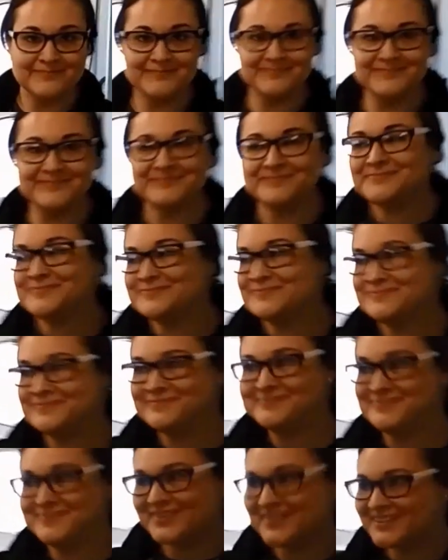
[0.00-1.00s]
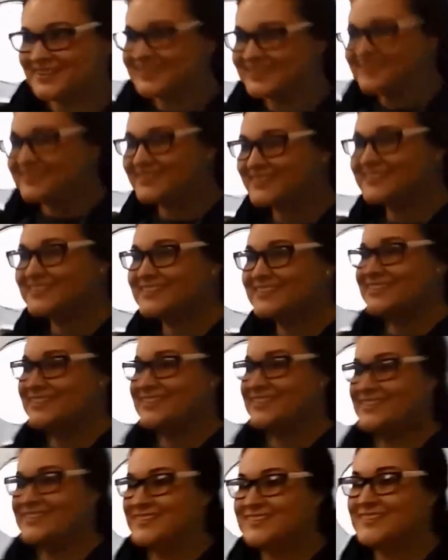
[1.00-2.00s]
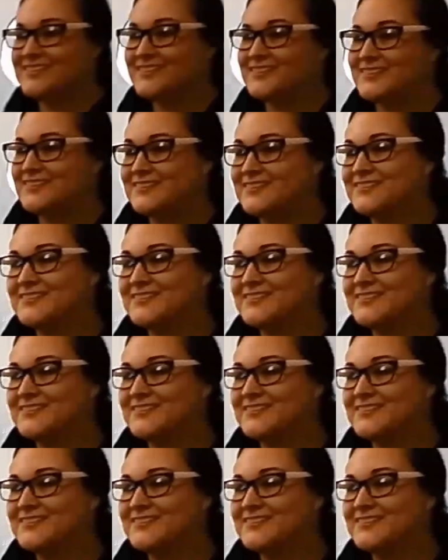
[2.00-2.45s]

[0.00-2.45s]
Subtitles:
Here you go. Potatoes, chicken soup.